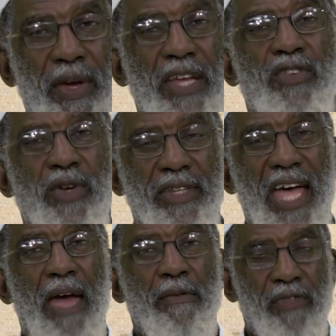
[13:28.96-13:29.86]
Spend
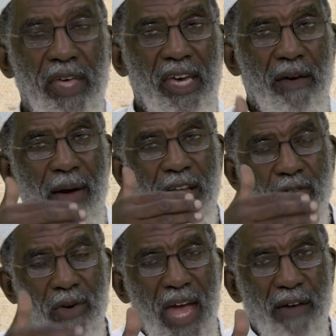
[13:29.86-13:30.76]
your time thinking
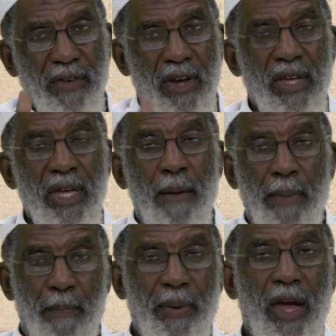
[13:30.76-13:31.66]
about your hereafter.
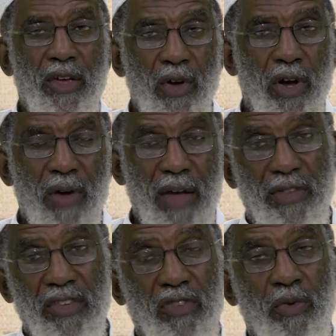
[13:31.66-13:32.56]
Prepare your
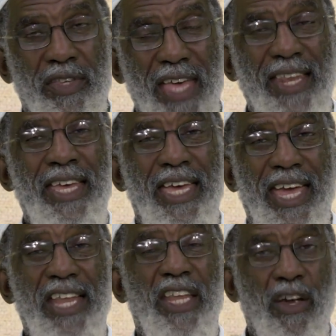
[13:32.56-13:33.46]
grave. Just as we said,
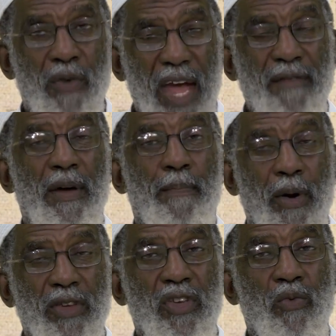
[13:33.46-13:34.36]
in the grave,
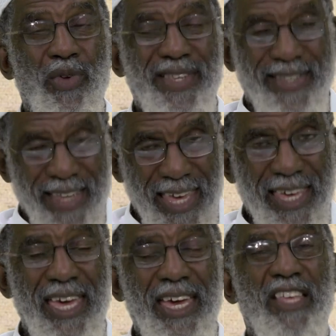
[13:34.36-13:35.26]
the person will
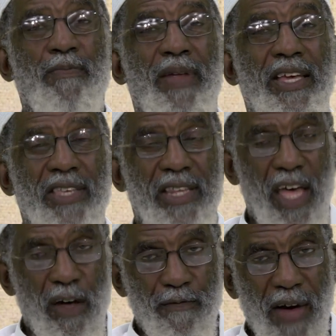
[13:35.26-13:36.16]
see his
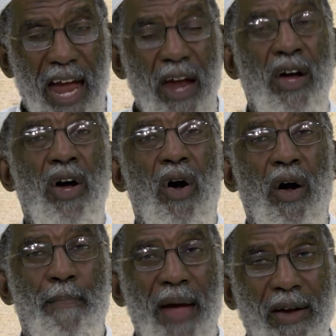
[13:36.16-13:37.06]
place in hellfire
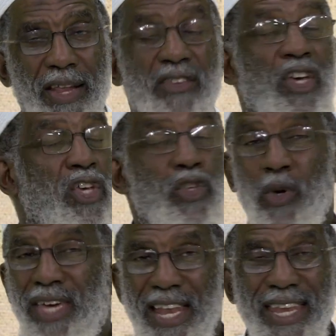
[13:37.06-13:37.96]
or paradise.
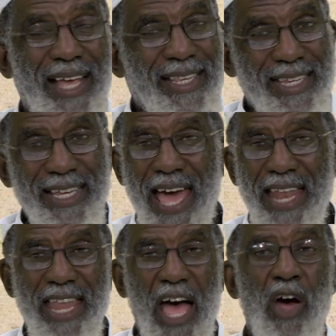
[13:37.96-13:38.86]
You cannot
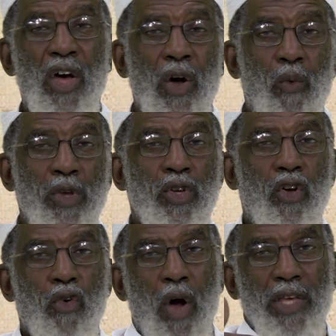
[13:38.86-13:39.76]
see that now.
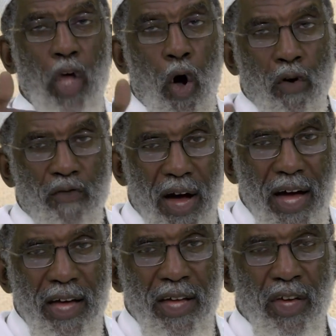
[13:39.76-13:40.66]
When you cross
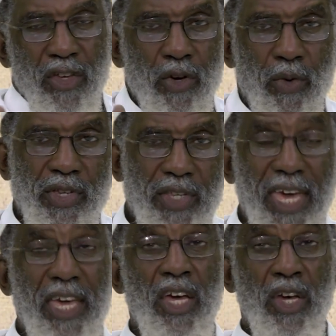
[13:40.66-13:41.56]
over, you
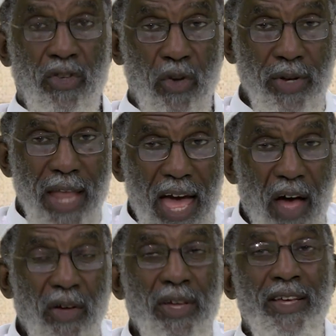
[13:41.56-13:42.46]
will see. So
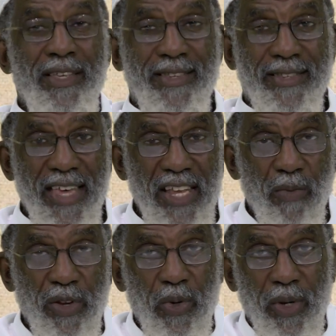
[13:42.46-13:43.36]
now,
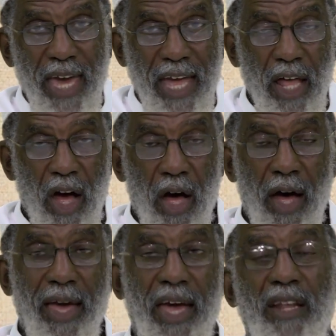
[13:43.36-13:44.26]
send what you can
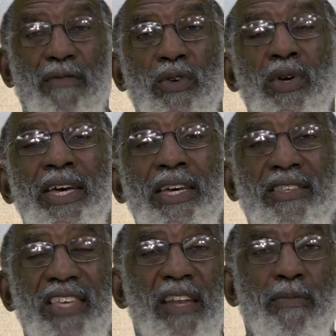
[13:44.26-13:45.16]
ahead of you.
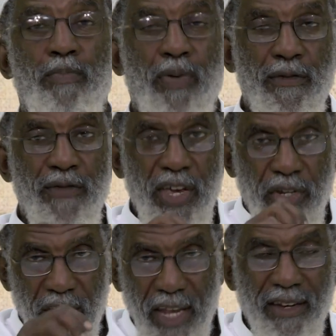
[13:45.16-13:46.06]
Send
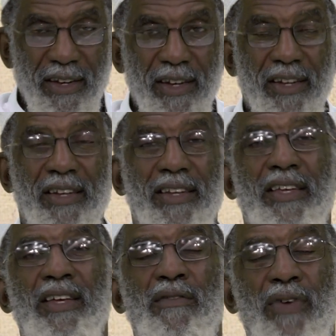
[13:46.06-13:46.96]
provision,
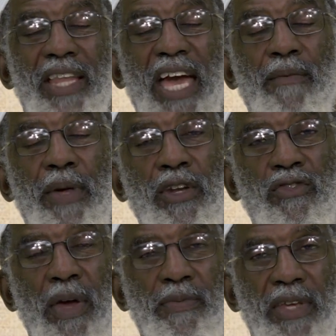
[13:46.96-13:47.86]
for lack of a
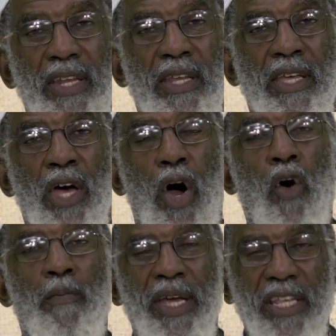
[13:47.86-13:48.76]
better description,
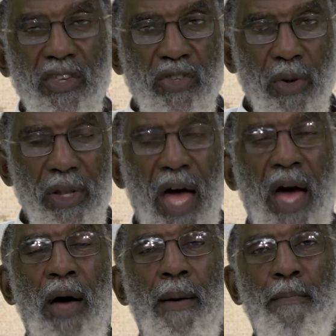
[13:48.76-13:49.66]
obedience to
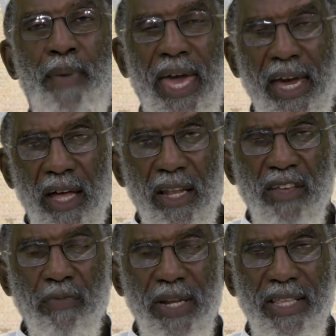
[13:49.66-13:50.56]
Allah, begging
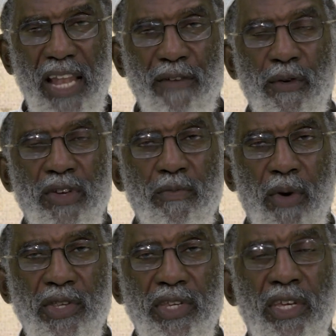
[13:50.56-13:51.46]
Allah subhanahu wa ta'ala for
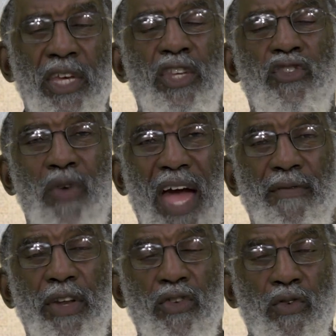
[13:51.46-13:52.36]
his mercy,
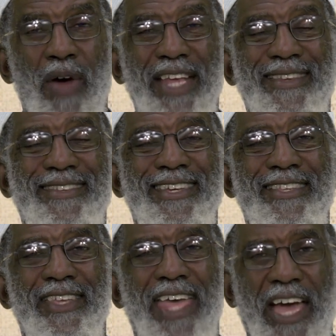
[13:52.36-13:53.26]
striving to do
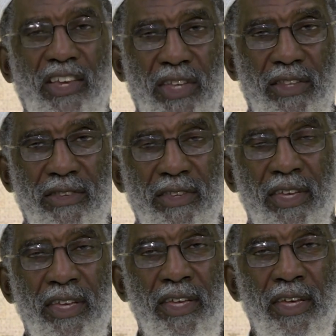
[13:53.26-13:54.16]
righteous deeds and
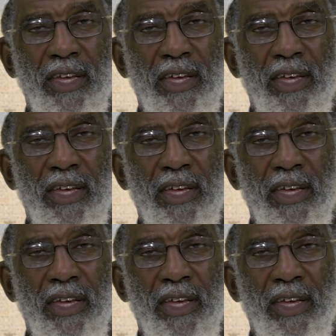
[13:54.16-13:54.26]
actions